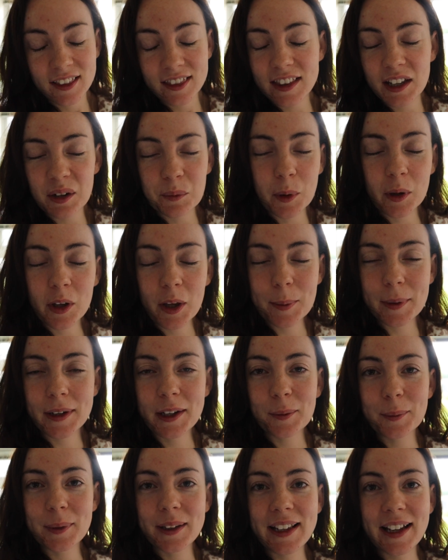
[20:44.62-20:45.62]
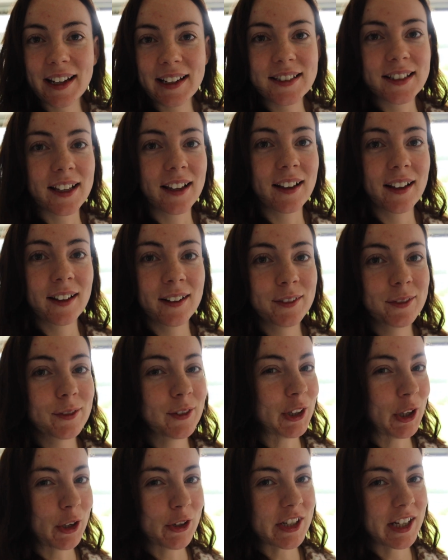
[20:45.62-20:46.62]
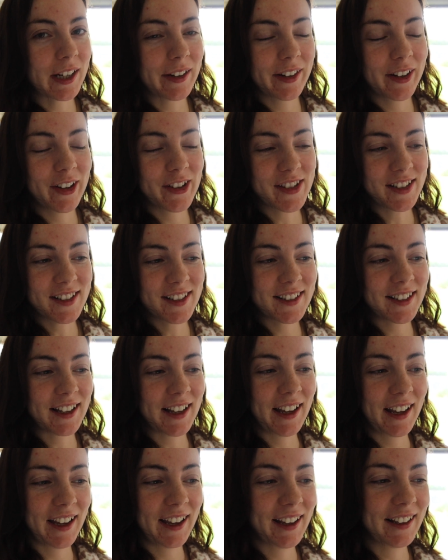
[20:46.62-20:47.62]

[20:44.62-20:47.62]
Then woke up a little bit later, no Cheerios in sight,